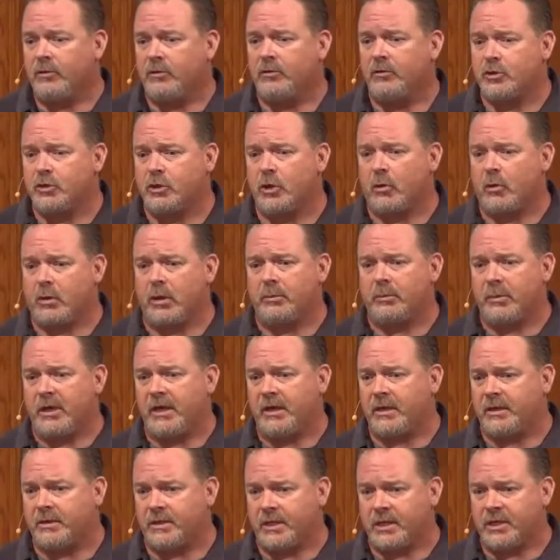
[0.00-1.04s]
showing me
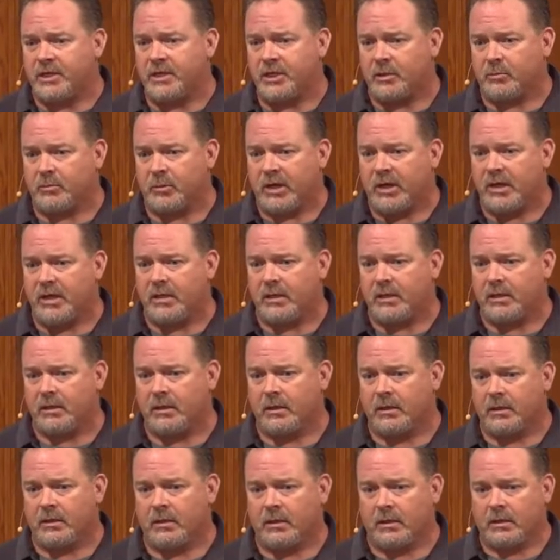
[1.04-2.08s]
and teaching me
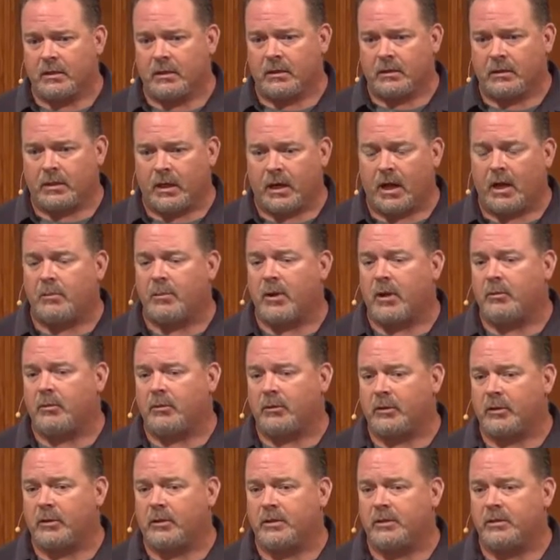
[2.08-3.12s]
that I'm able
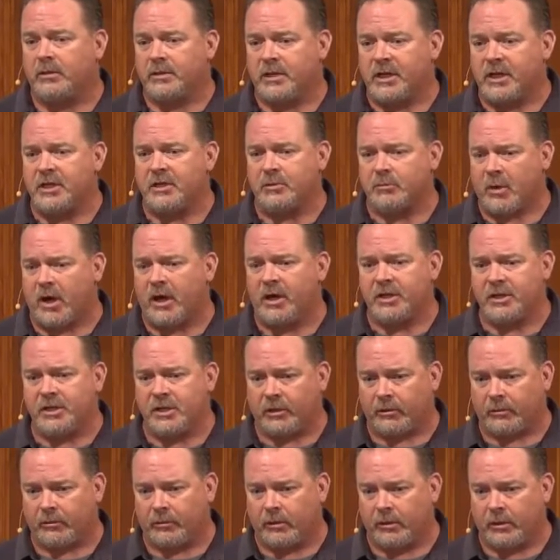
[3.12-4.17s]
to teach my
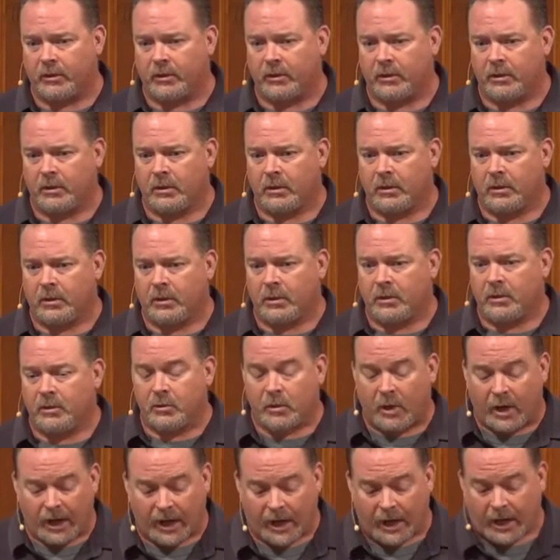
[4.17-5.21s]
children.
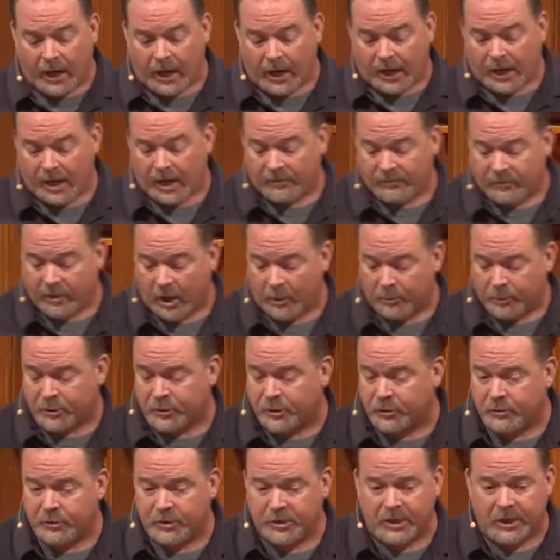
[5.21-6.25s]
I have the
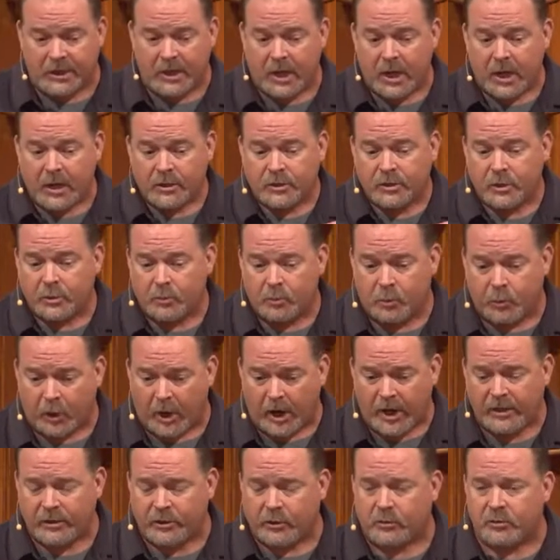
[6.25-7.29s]
opportunity to
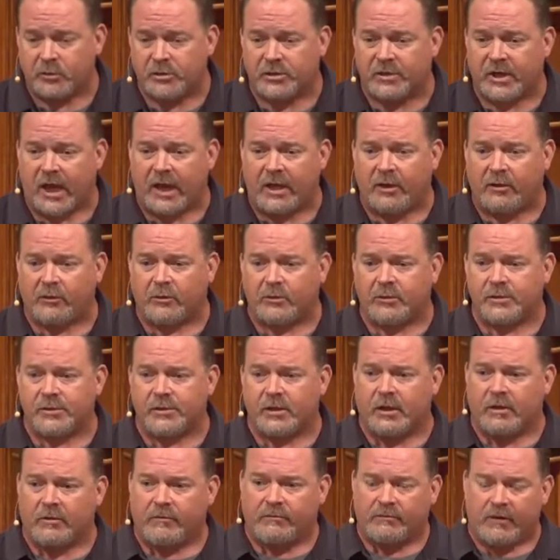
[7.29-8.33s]
break those cycles
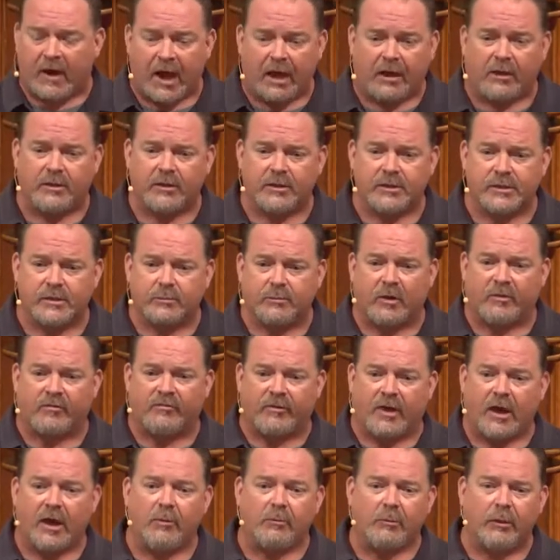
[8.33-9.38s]
of violence in my
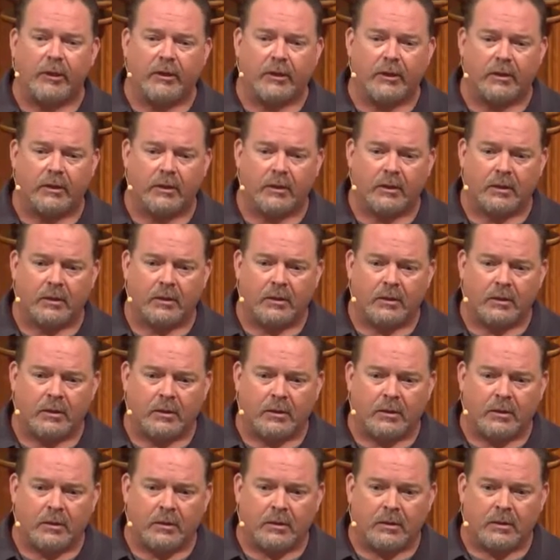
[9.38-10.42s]
family,
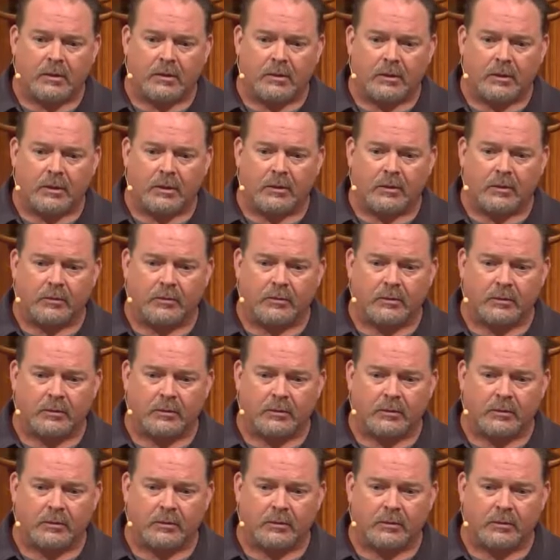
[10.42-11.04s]
and